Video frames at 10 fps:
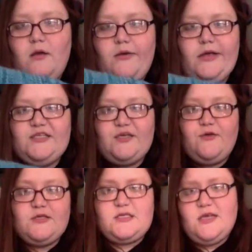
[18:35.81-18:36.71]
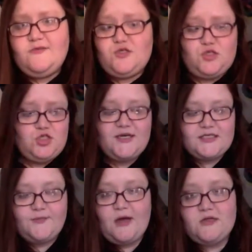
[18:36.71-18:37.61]
And so the sleeve's
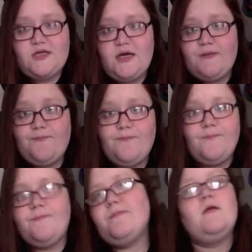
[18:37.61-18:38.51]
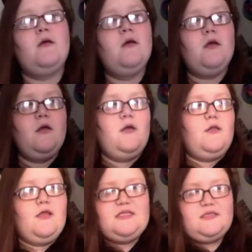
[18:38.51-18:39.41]
just about done.
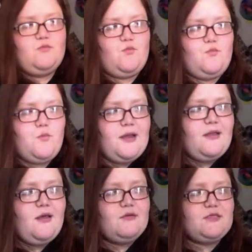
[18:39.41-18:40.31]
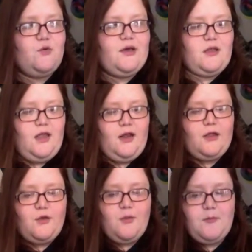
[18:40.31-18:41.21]
This really was a quick knit. I
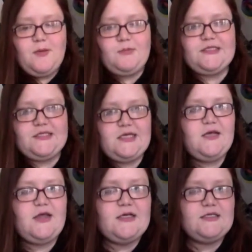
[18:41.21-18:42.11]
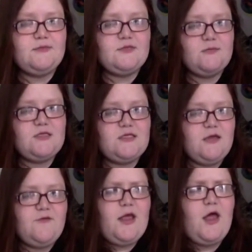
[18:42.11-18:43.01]
know when people say that, sometimes it's kind
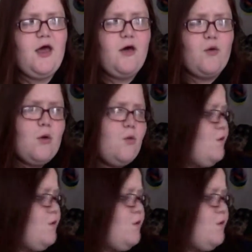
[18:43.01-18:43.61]
of like, oh, well,